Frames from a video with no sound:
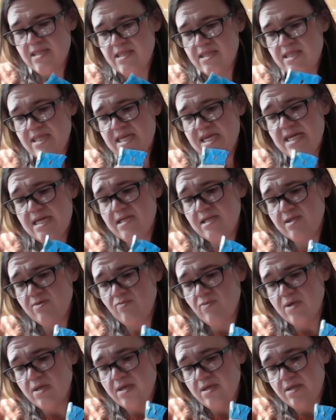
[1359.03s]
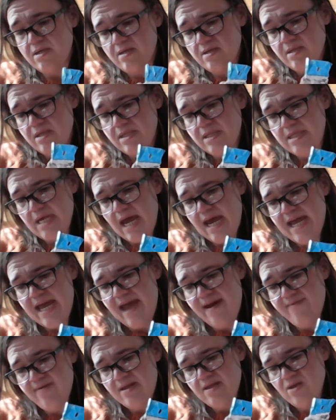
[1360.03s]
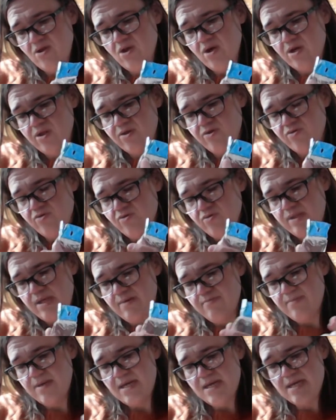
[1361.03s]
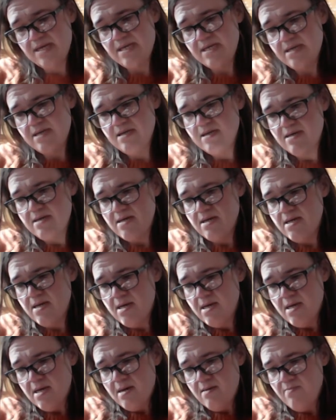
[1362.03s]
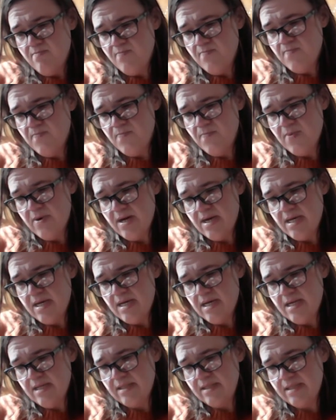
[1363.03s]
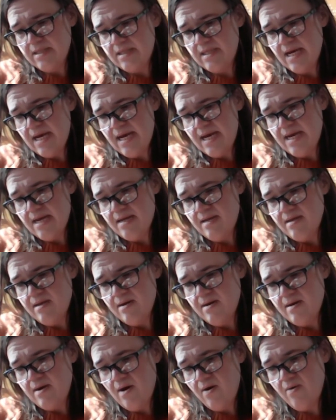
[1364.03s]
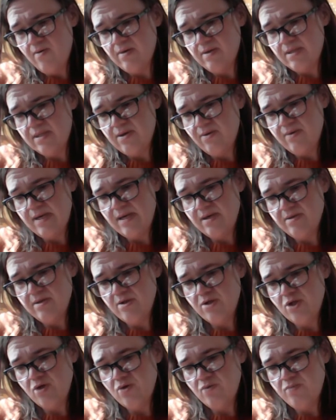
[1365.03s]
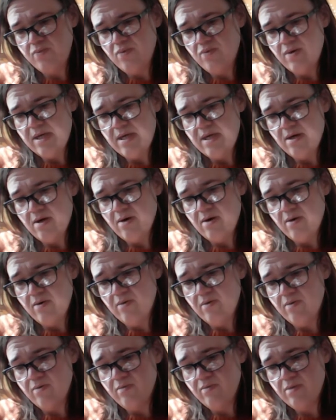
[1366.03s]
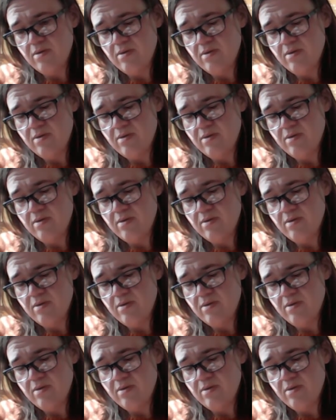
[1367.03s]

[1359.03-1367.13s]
these ones, I haven't looked through them yet, but it said, oh, so here's a 2.0.